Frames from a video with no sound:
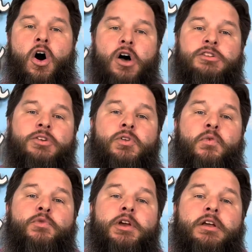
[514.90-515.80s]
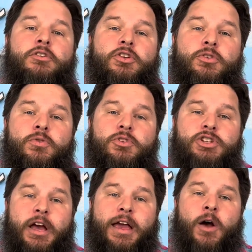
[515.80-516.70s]
also don't forget to
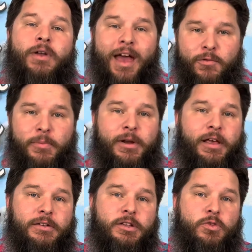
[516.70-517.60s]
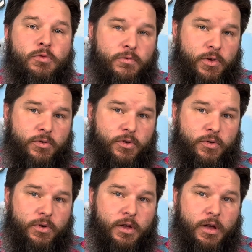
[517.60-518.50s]
check out everybody else in the review crew.
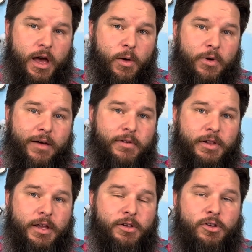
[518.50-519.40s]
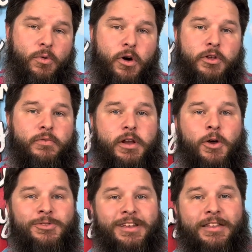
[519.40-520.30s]
I will have a link to all their
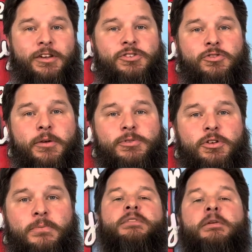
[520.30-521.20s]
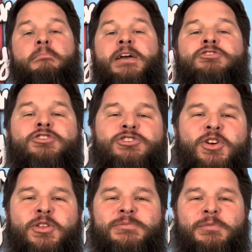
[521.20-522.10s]
videos in the description. Make sure to show
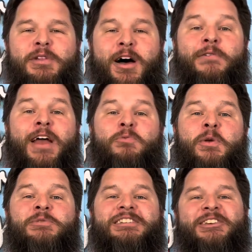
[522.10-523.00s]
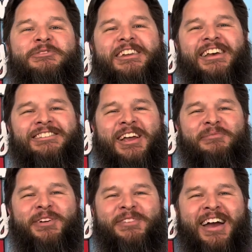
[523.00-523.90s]
them some love, and we will see you again next time.
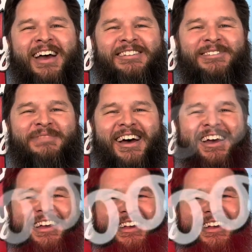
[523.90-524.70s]
Love you guys. Bye.